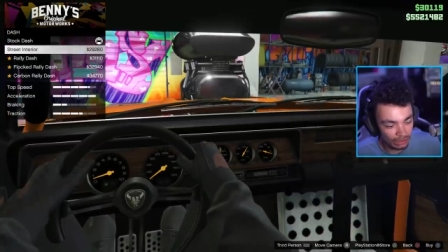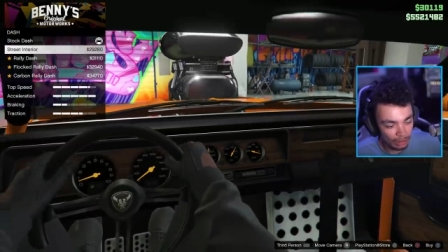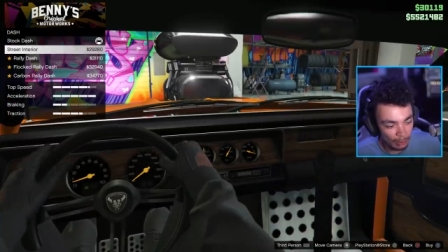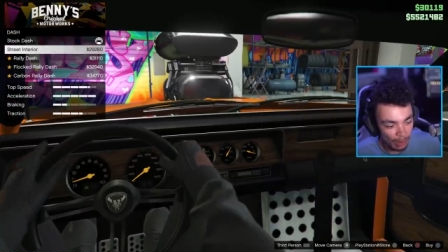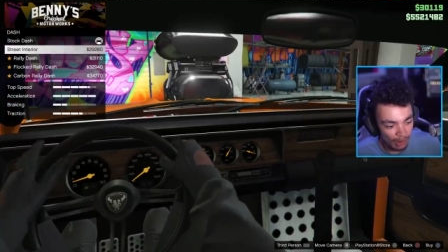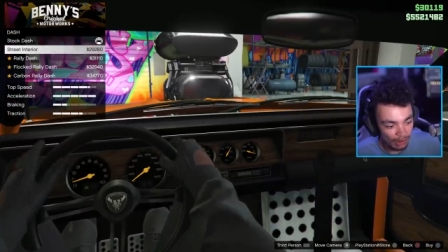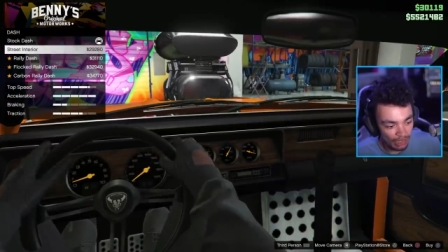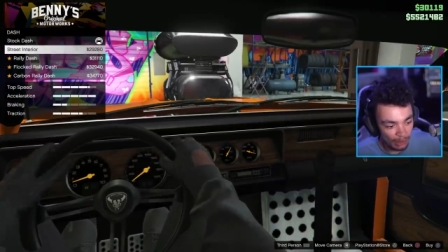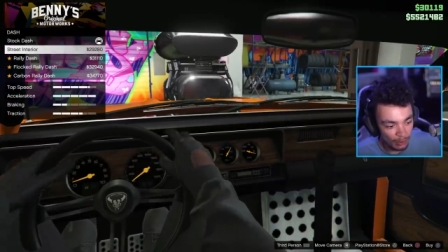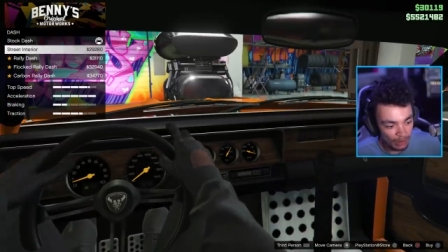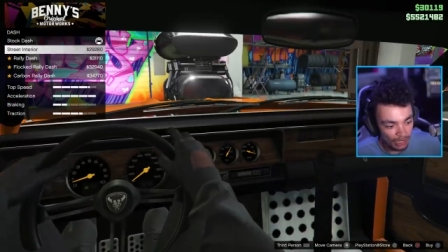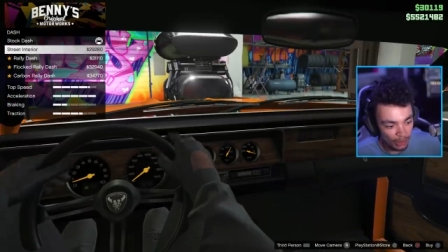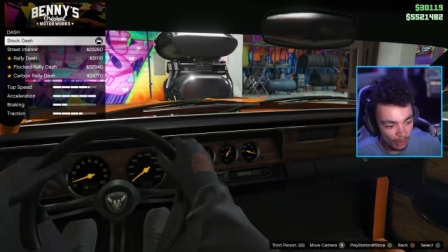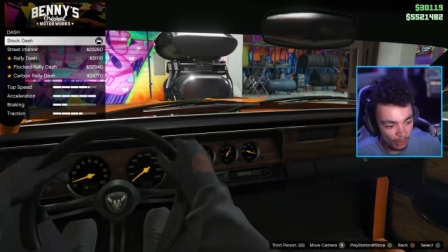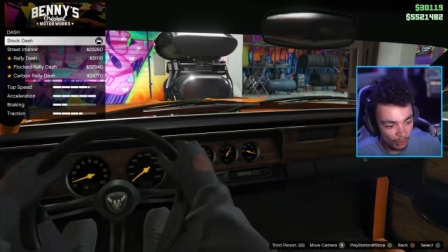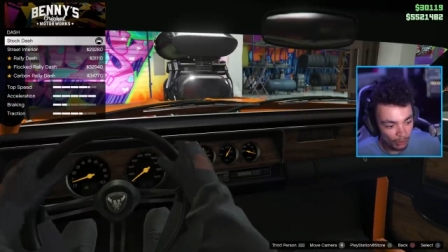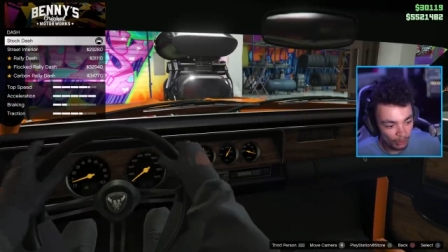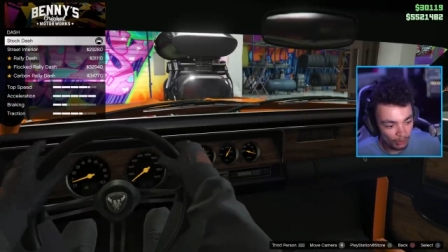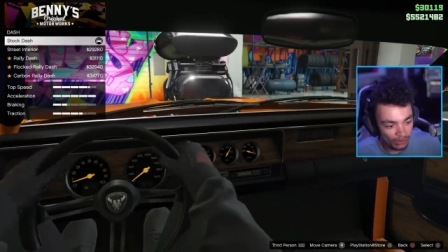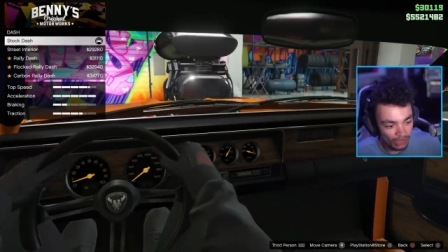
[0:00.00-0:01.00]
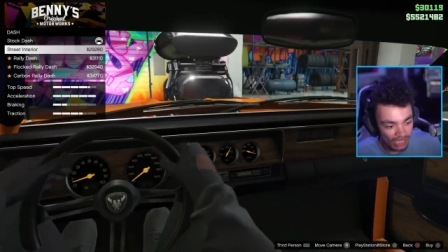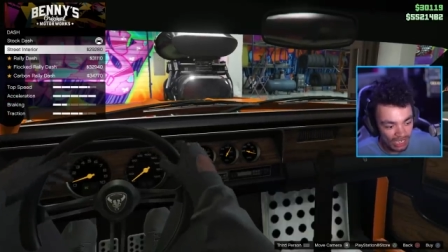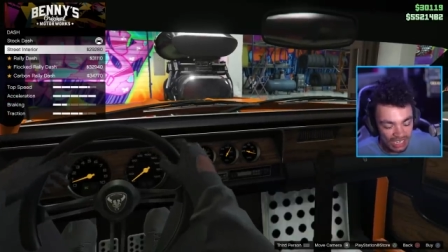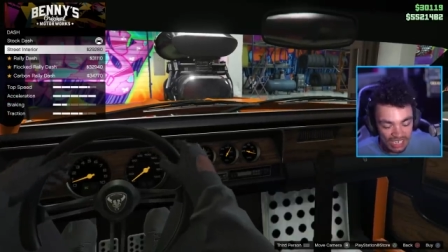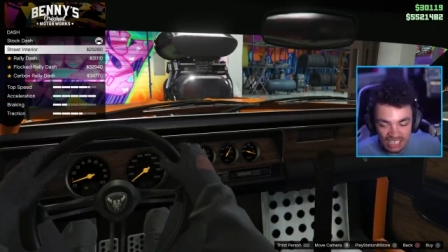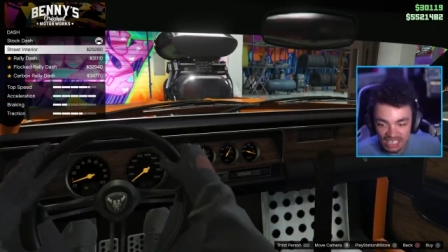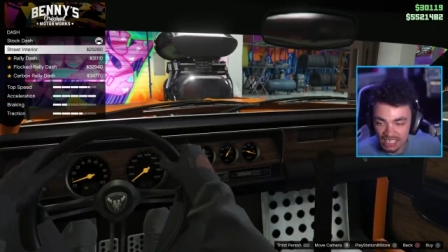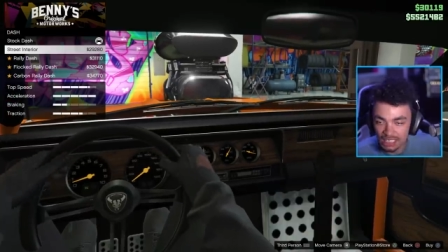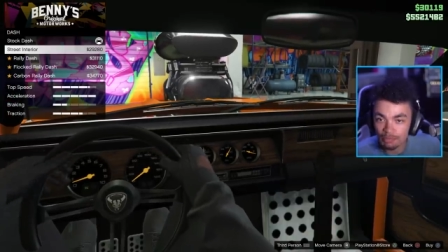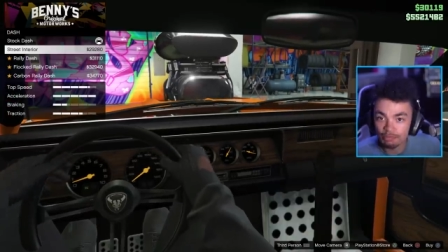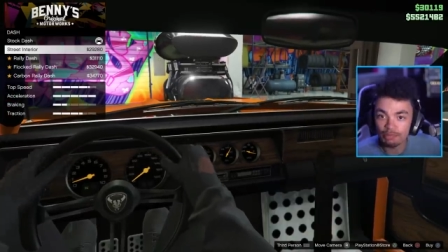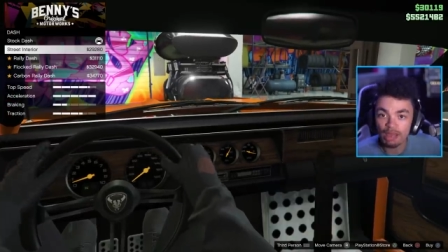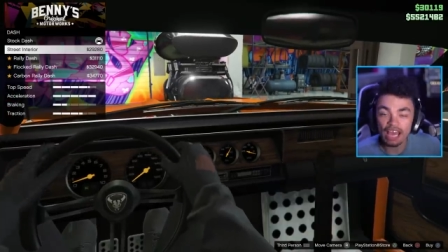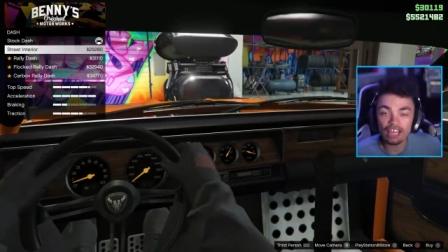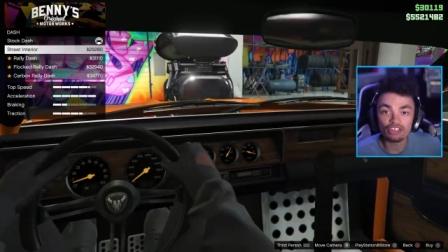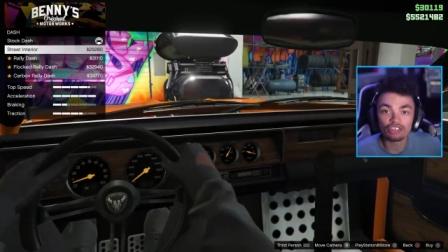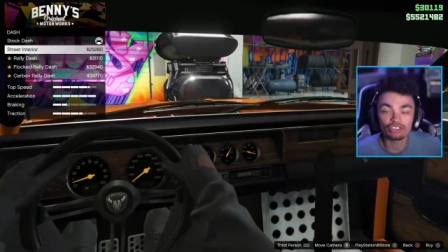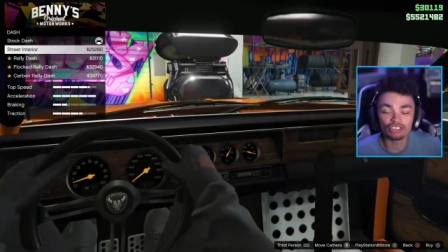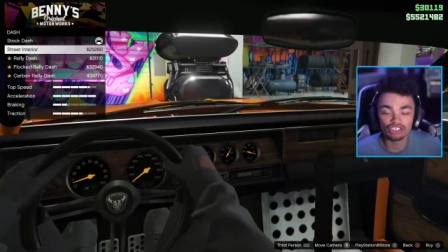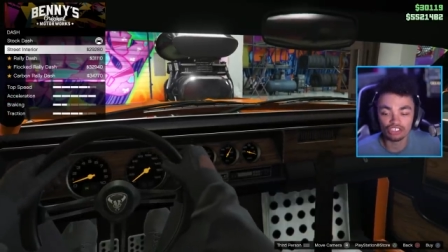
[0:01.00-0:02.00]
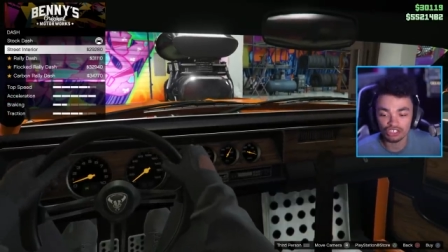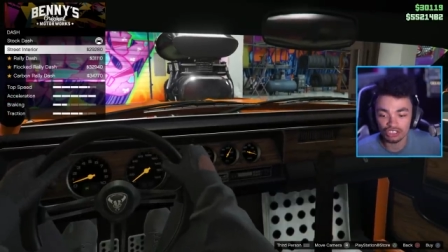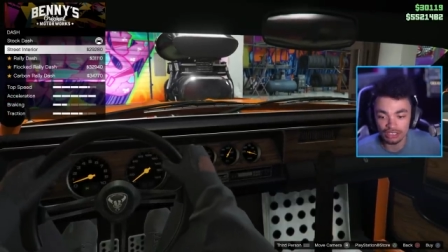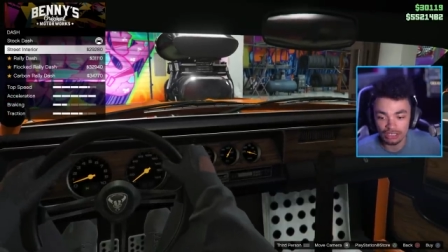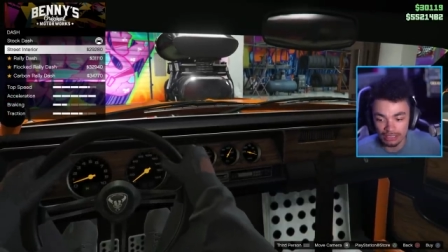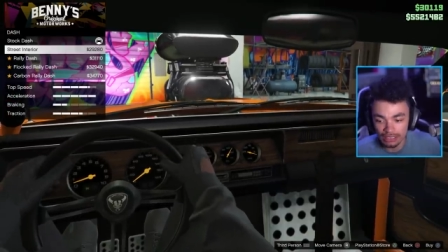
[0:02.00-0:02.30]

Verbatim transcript: apparently we don't need pedals